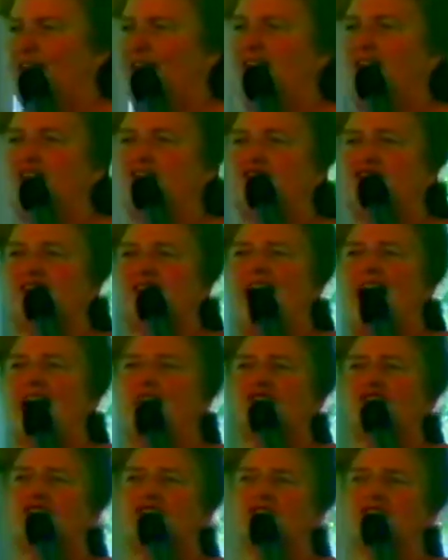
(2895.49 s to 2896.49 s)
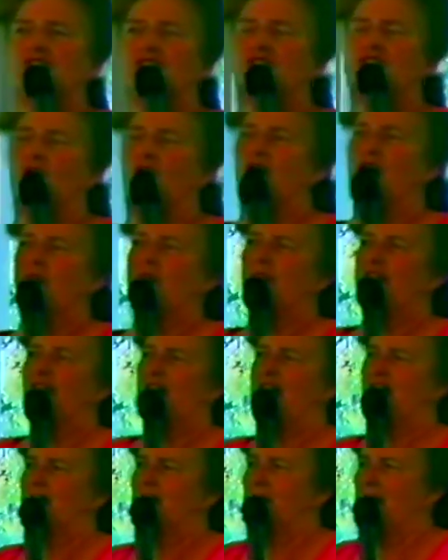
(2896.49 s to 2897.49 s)
these sanctions on
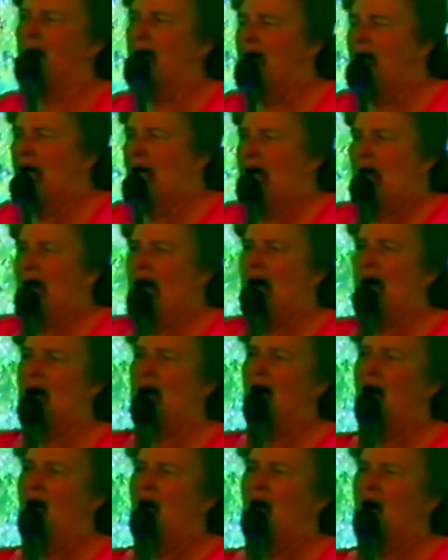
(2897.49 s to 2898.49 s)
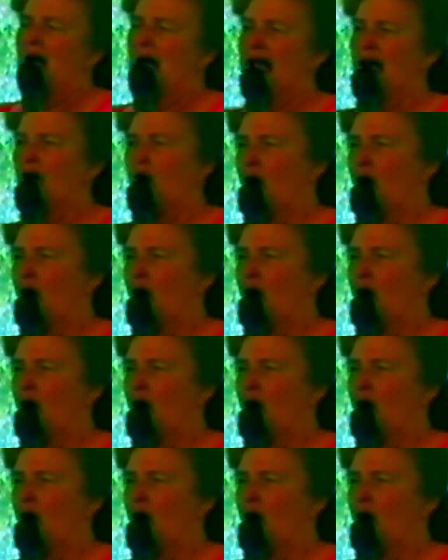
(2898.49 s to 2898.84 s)
them uh, in